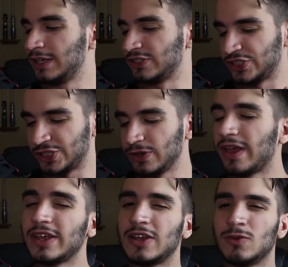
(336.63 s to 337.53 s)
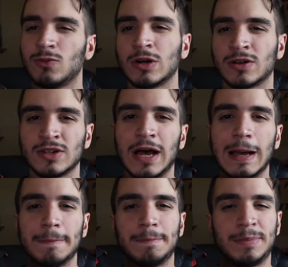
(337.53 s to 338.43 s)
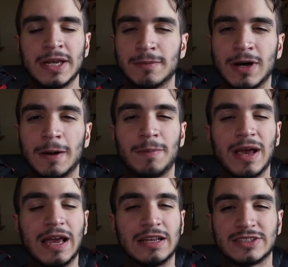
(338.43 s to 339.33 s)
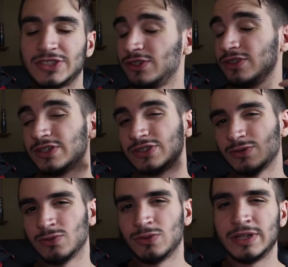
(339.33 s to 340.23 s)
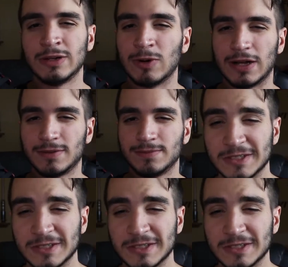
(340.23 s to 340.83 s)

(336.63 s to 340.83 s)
It's a shoe that you can wear a lot, beat 'em up, and it still looks really well.